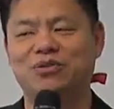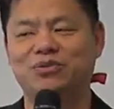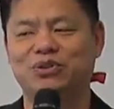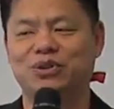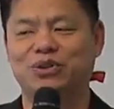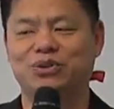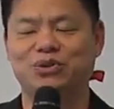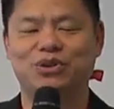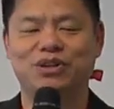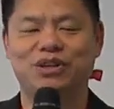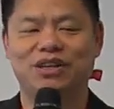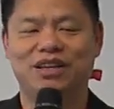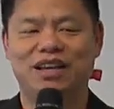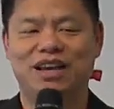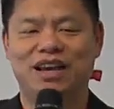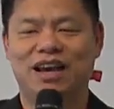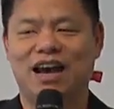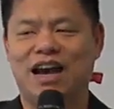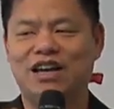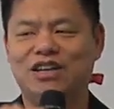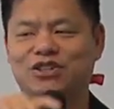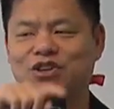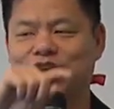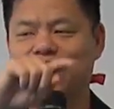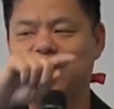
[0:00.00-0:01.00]
So
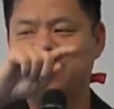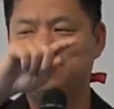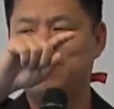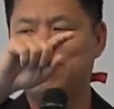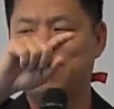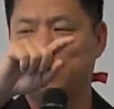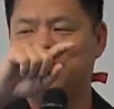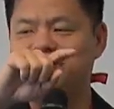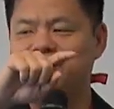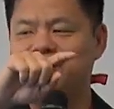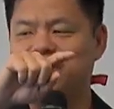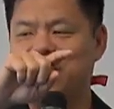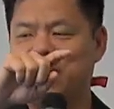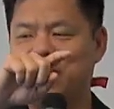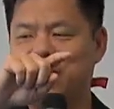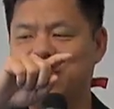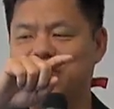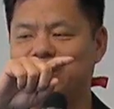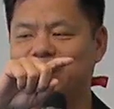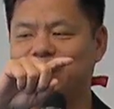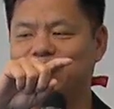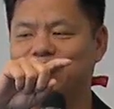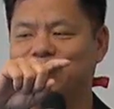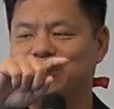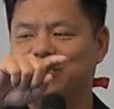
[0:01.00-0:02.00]
I try to make them
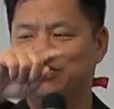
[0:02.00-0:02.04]
go